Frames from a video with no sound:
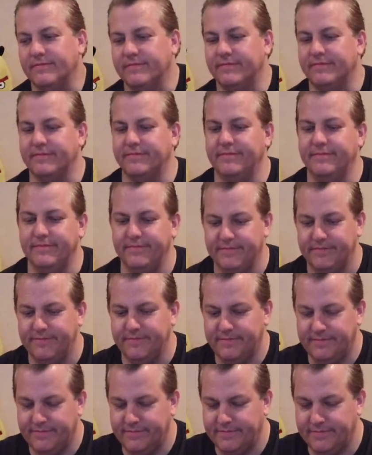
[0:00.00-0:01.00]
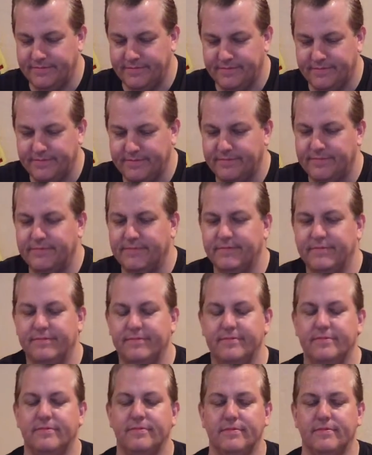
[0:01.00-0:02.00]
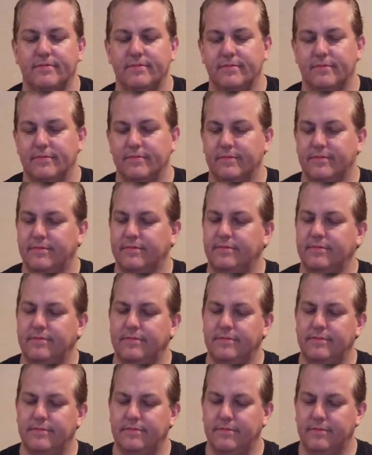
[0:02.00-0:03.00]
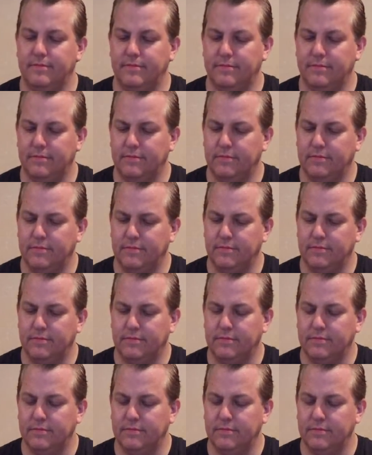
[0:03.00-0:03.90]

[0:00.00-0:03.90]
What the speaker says: (silent)